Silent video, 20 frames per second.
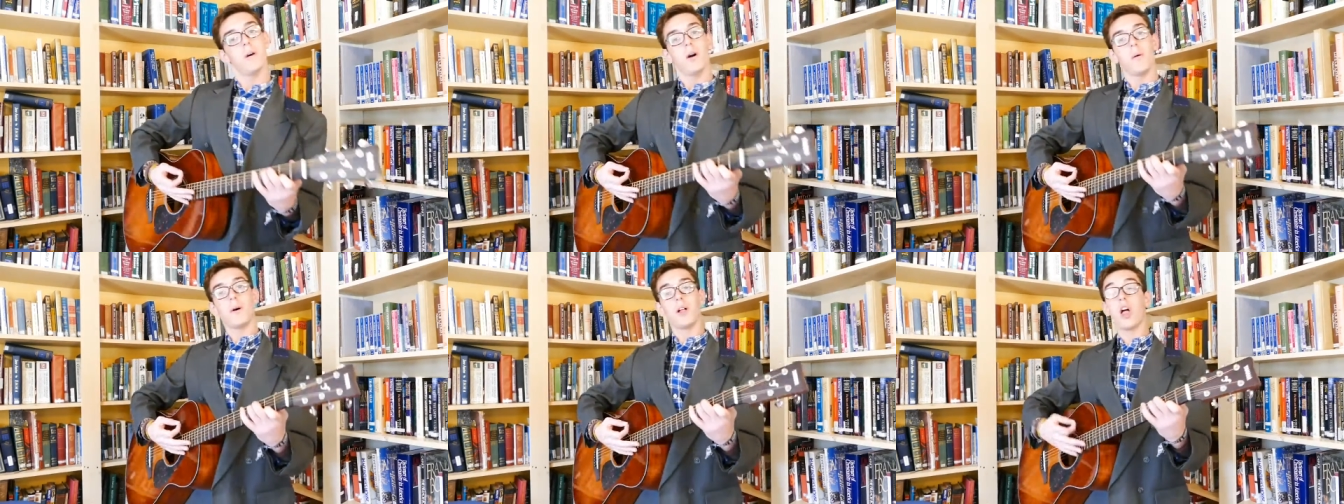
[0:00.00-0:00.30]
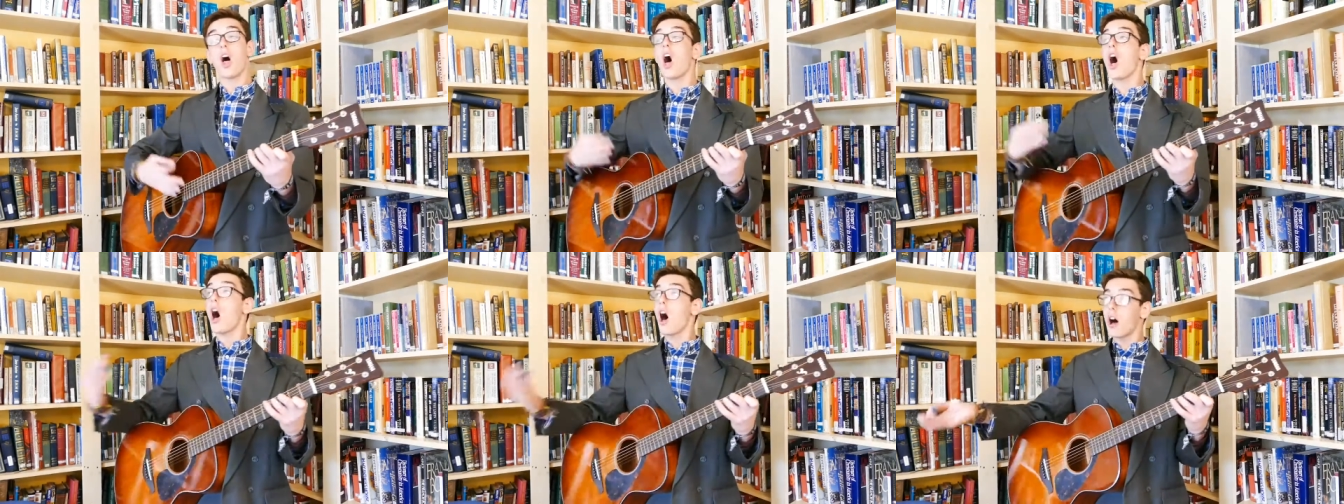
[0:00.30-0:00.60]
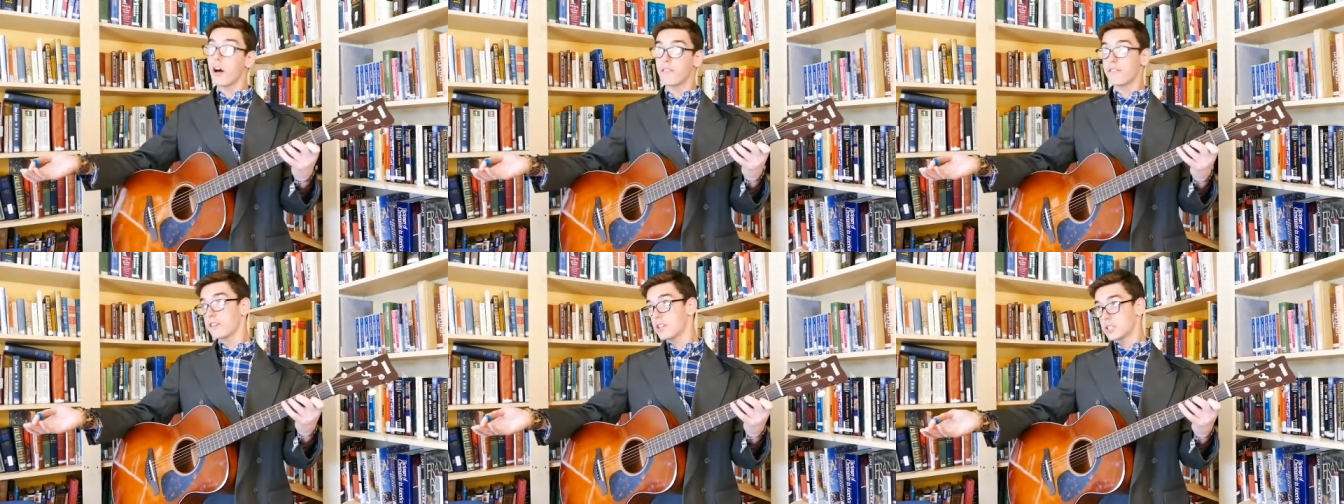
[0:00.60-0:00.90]
Well,
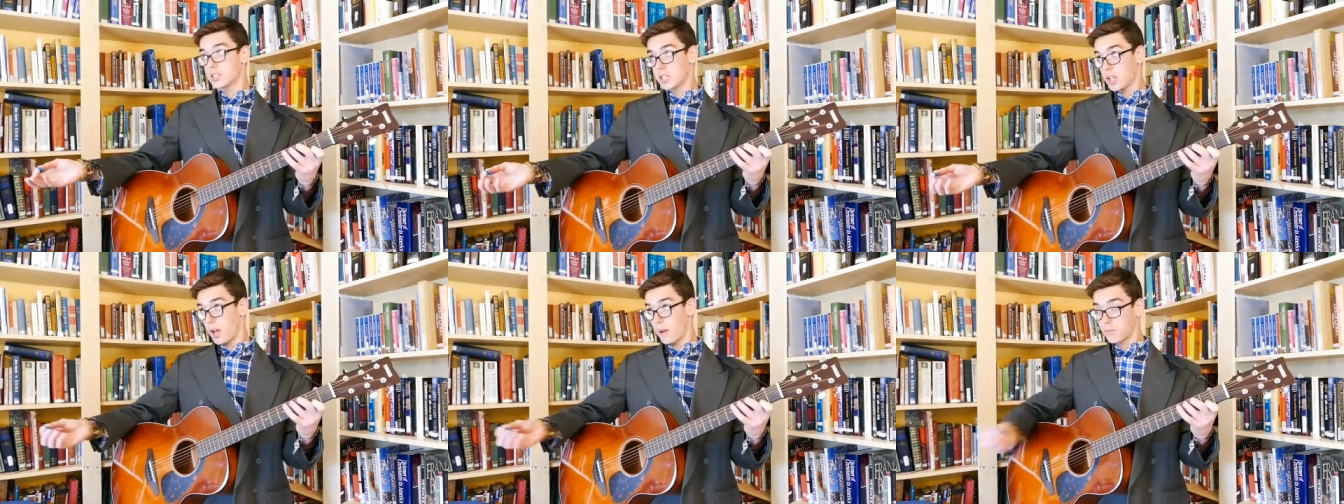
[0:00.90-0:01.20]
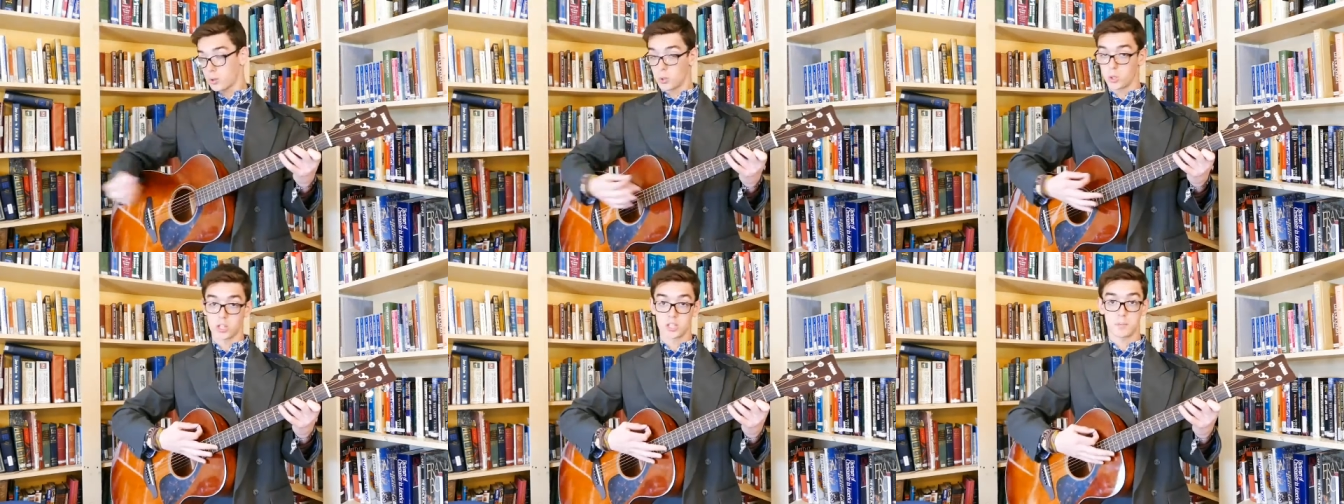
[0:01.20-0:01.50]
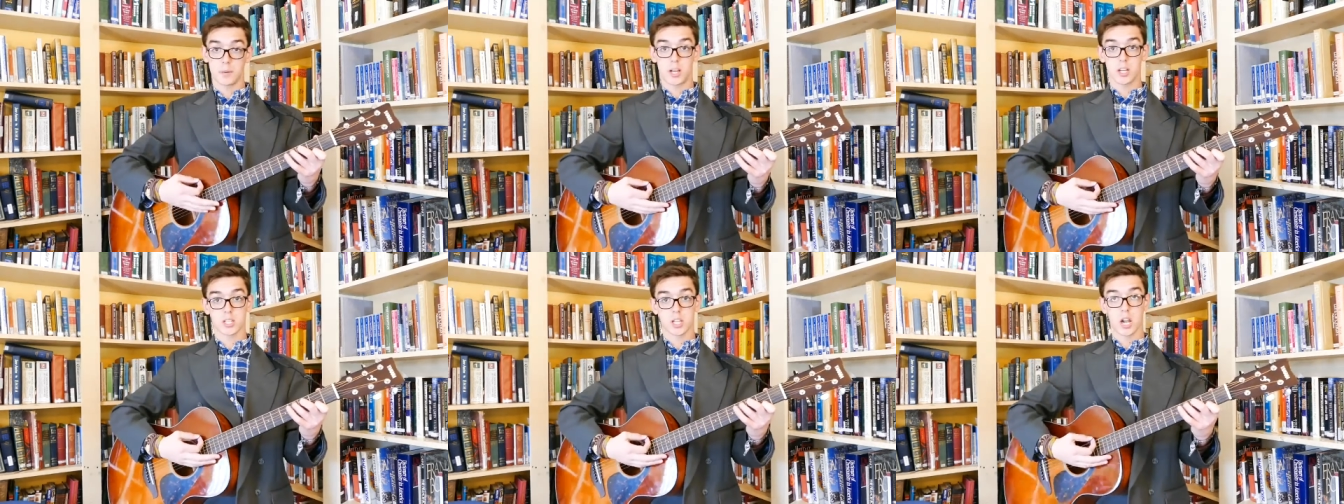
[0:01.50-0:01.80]
obviously I'm doing this
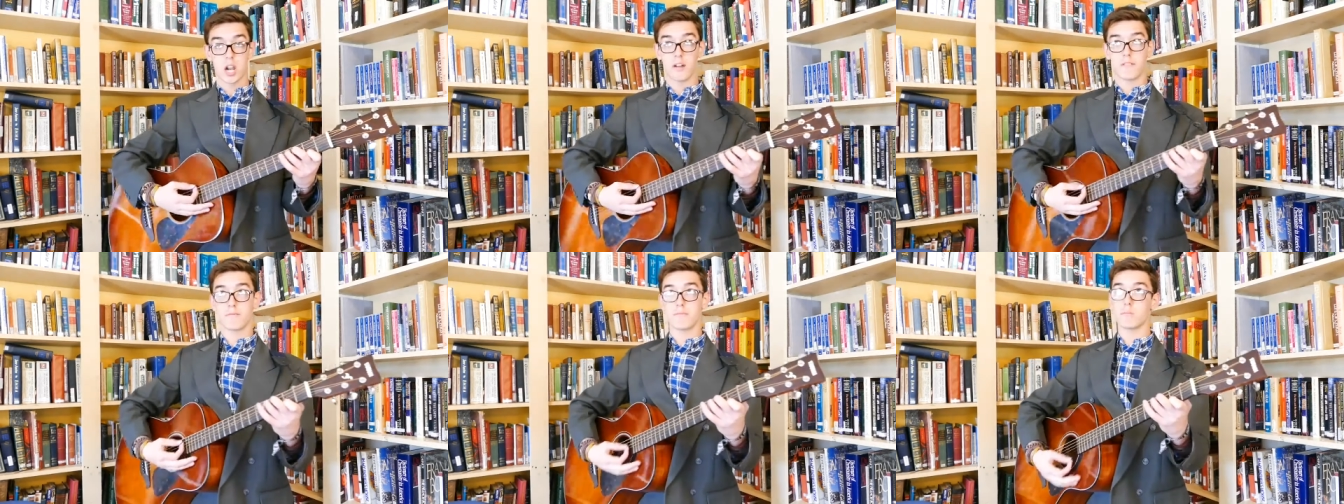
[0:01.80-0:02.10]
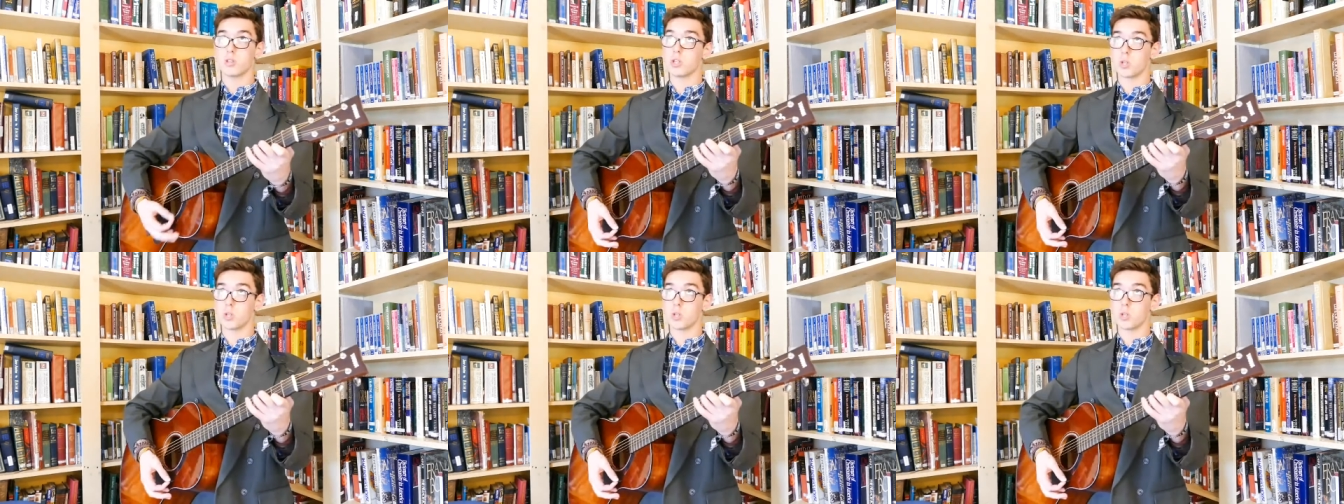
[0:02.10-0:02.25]
because I love